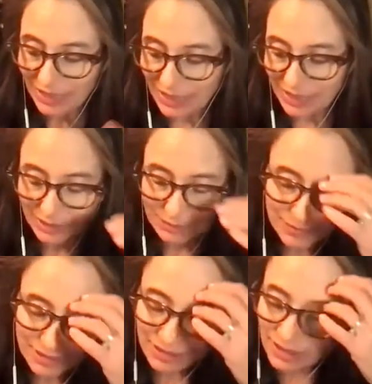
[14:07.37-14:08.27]
of
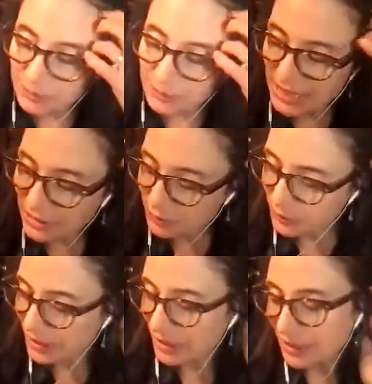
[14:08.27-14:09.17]
obsessed
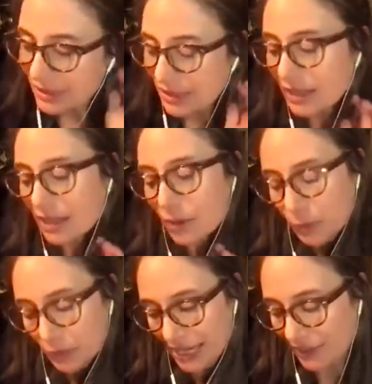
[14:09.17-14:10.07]
with
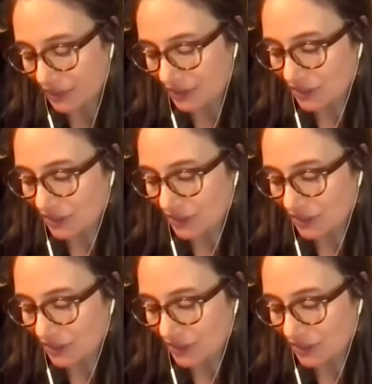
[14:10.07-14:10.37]
old houses,